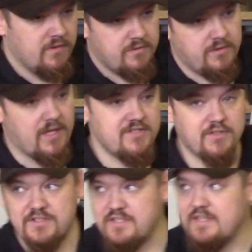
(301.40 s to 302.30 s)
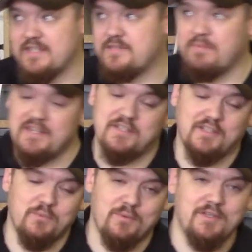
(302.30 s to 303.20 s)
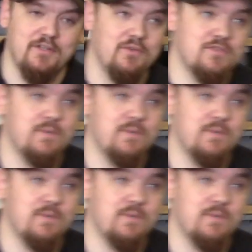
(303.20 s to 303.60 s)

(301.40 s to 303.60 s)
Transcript: As you can see, that's basically what we do is we